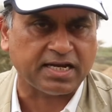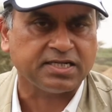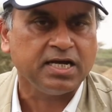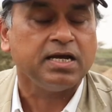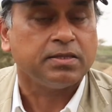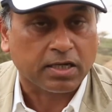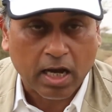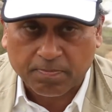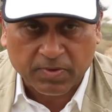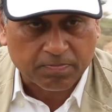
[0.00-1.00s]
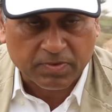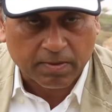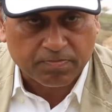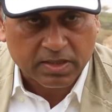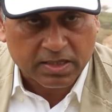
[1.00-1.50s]
that.
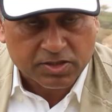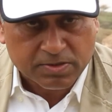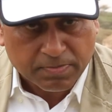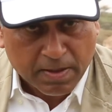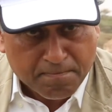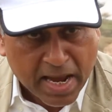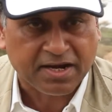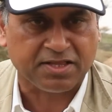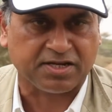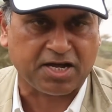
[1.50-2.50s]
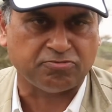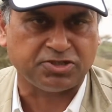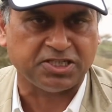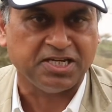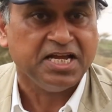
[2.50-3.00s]
The men in the
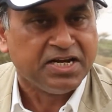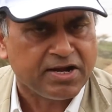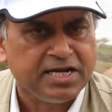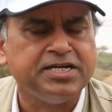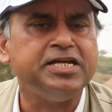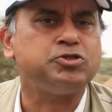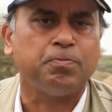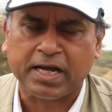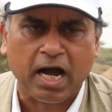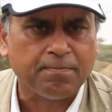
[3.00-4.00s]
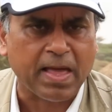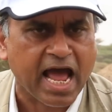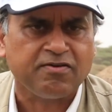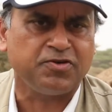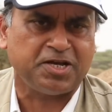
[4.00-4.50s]
county really need to become
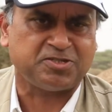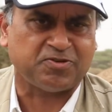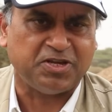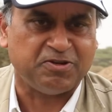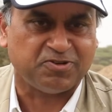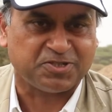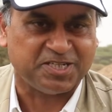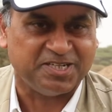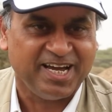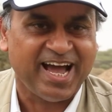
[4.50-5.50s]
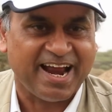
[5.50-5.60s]
advocates of he for she